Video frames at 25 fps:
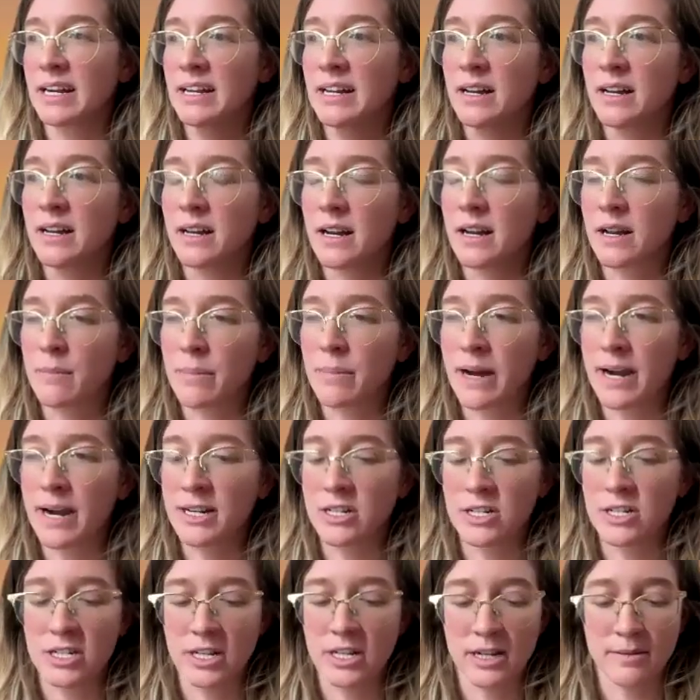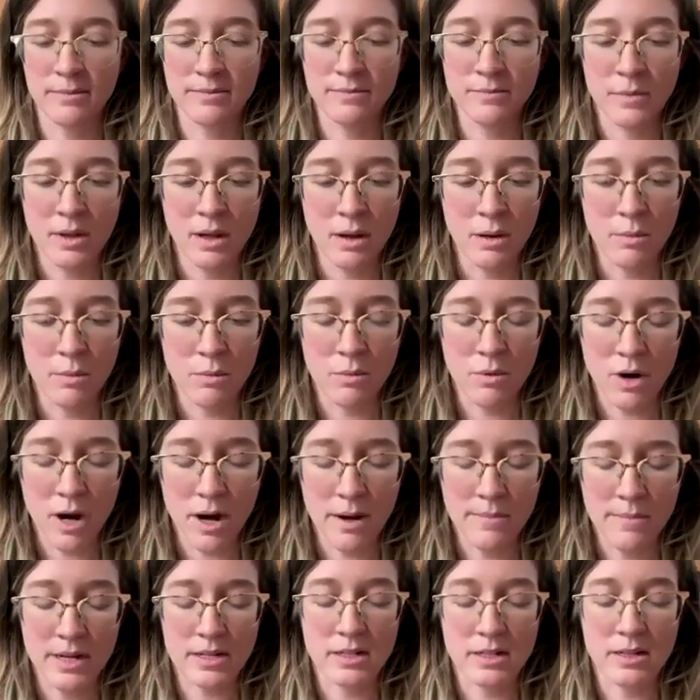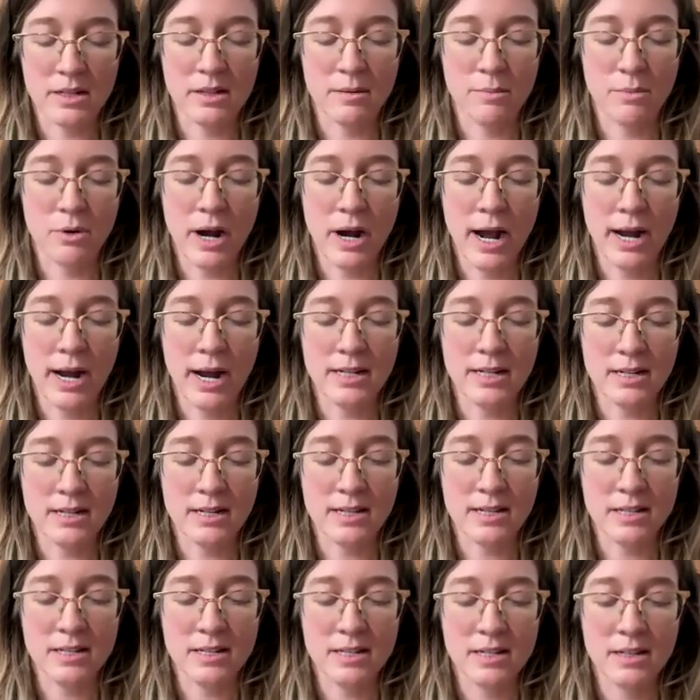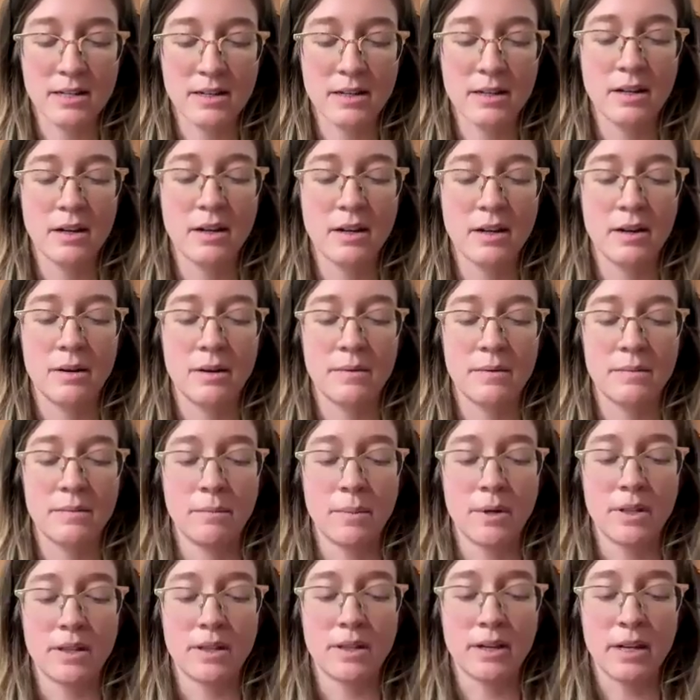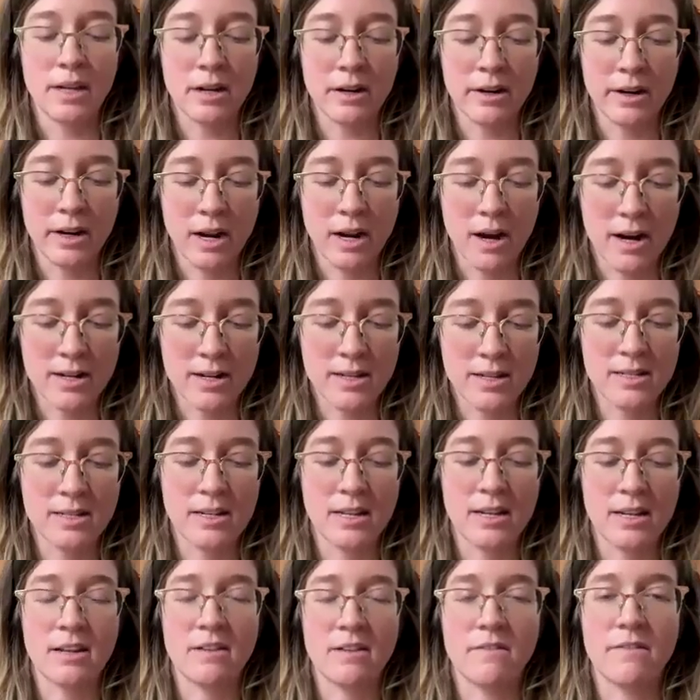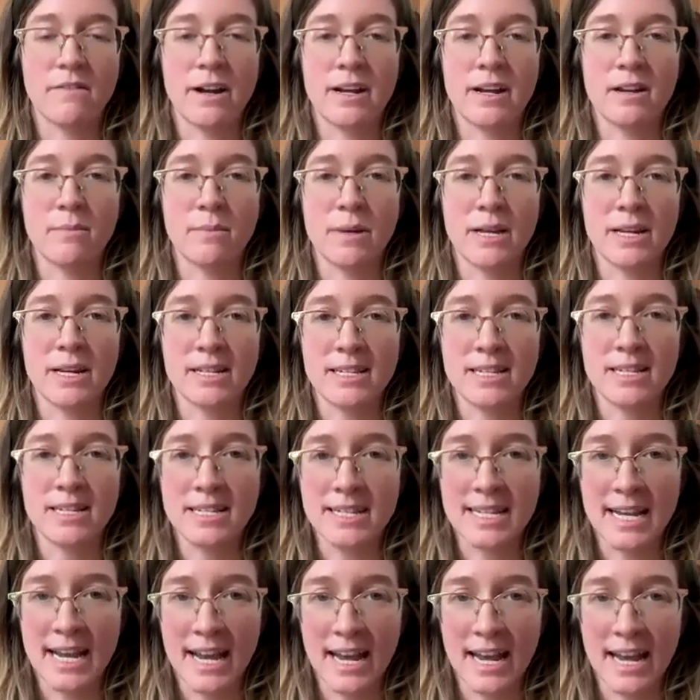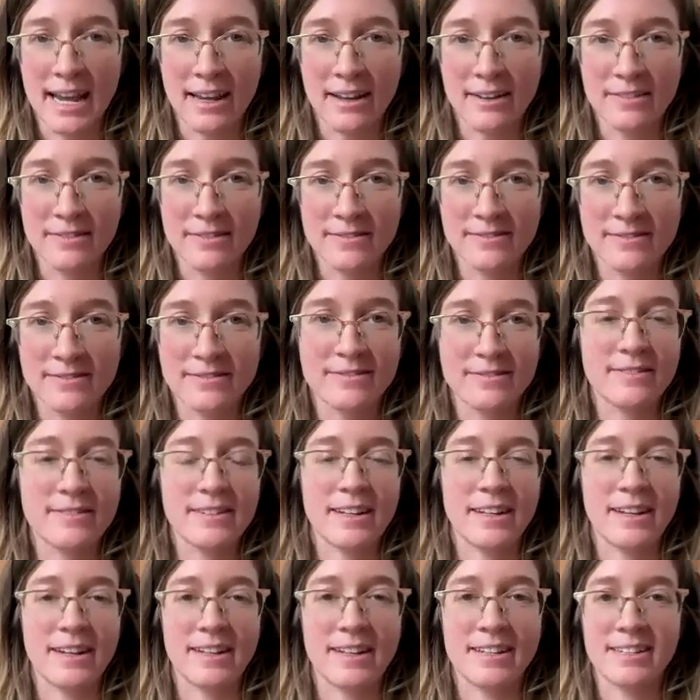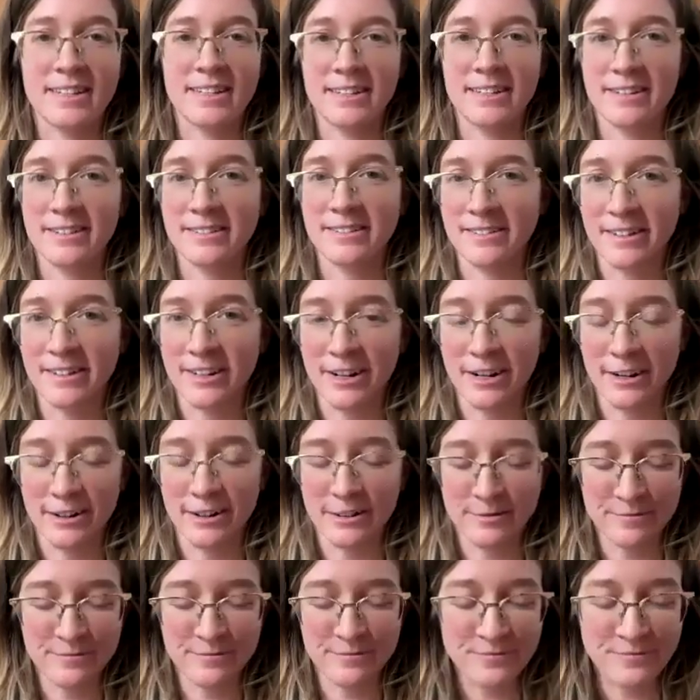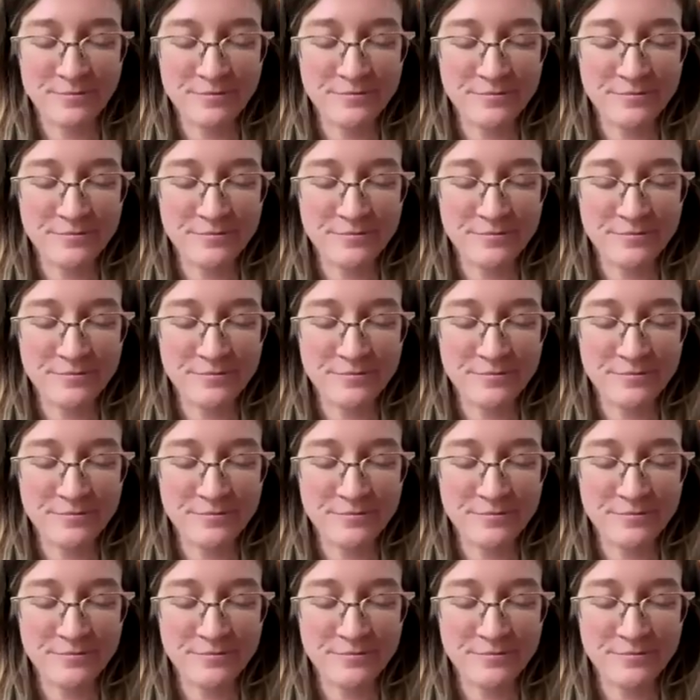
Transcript: that compassion brought me to the practice, but the curiosity invited me to stay and continue to learn.